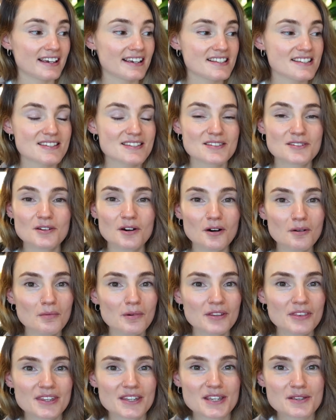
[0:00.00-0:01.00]
it's not
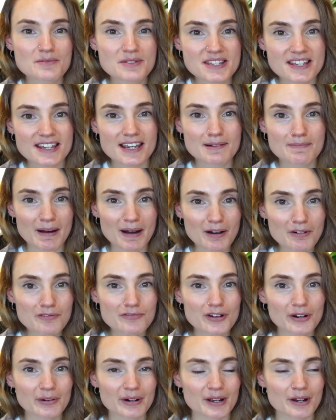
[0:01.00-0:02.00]
one that you see about
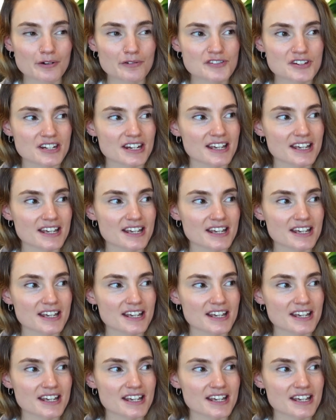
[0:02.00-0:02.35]
very often.